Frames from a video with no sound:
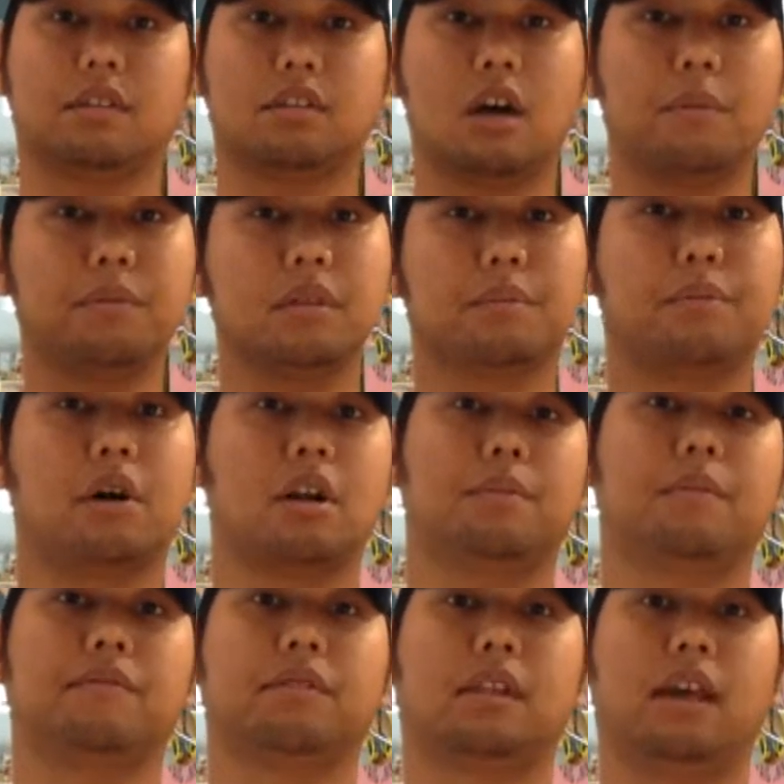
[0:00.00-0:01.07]
of the top and the
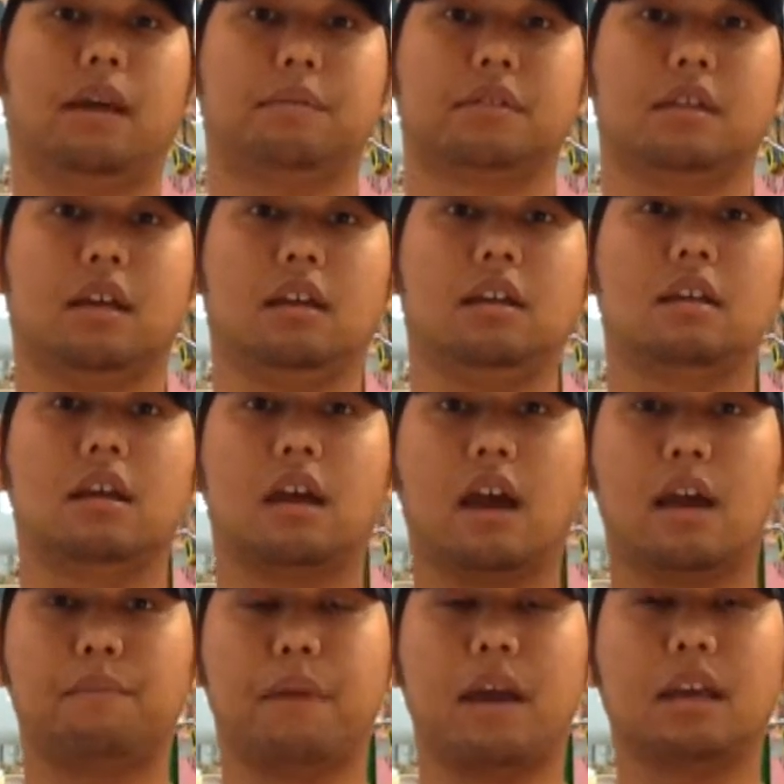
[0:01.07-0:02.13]
bottom of the lampshade
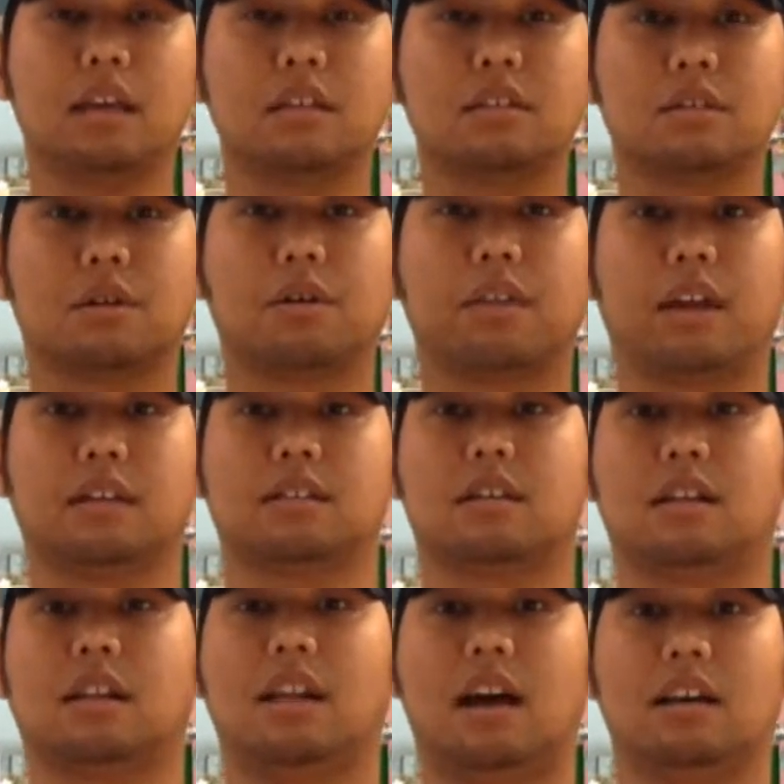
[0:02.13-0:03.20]
and making sure that it's
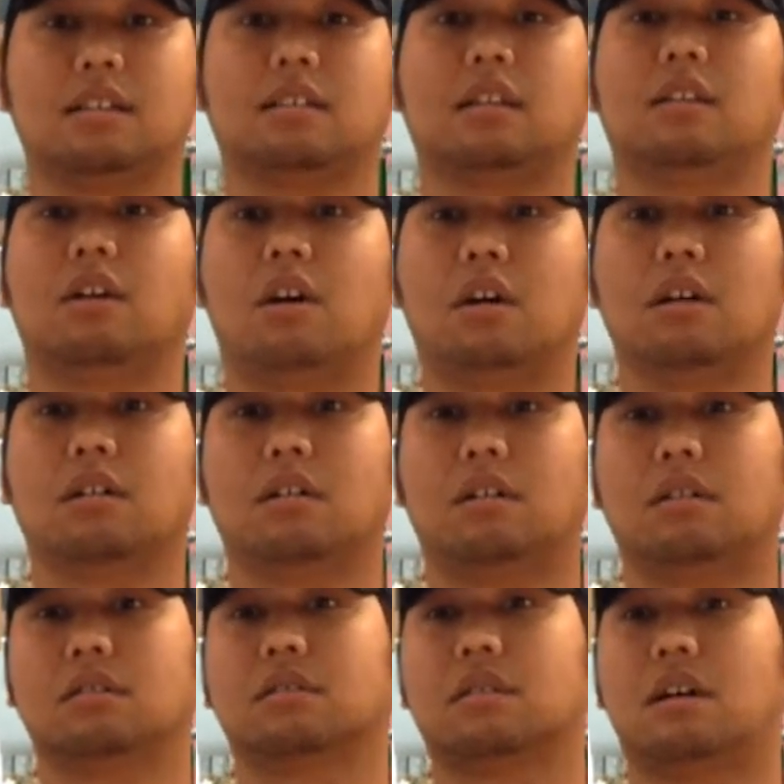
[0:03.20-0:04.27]
going to last a long,
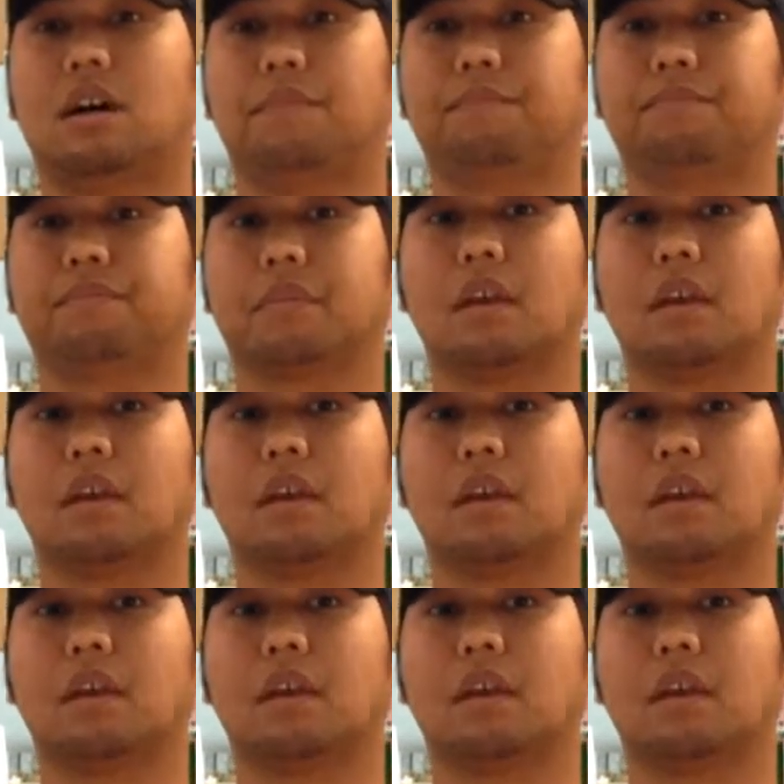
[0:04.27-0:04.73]
long time.